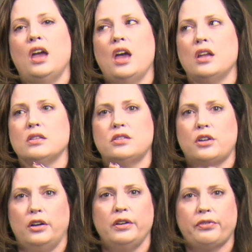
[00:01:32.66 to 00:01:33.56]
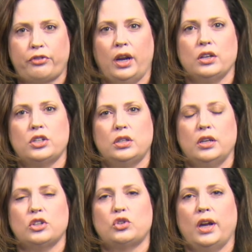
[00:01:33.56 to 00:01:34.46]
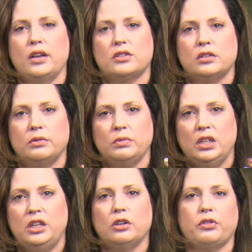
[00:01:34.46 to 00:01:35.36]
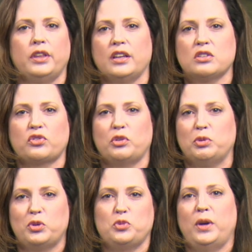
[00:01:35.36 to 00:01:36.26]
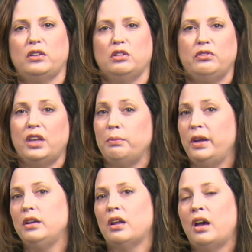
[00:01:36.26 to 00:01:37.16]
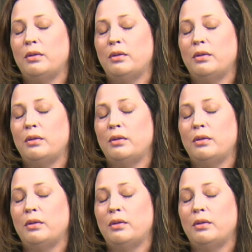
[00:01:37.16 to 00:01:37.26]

and starting fresh and trying to hear things from a perspective that might